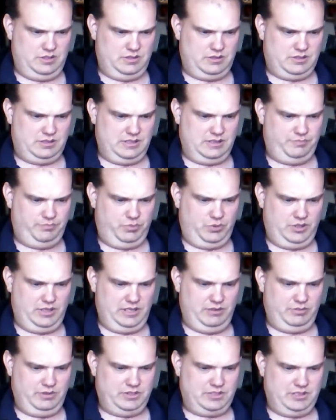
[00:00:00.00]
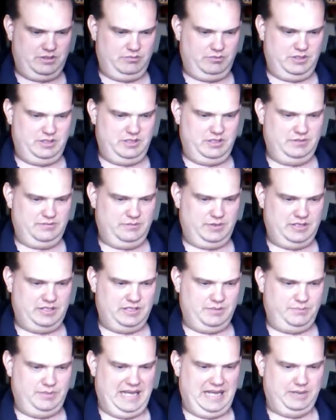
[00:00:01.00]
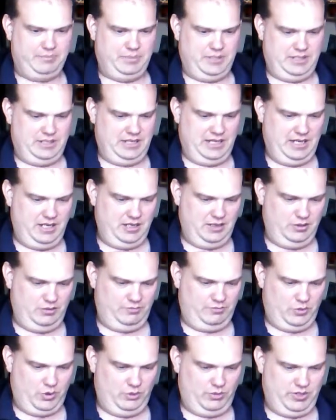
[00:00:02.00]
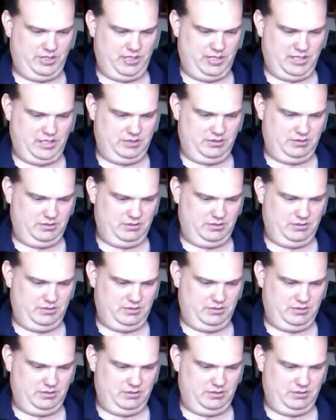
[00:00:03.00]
it's like, boy, I wish I would have never hit the back button. How do you go forward again?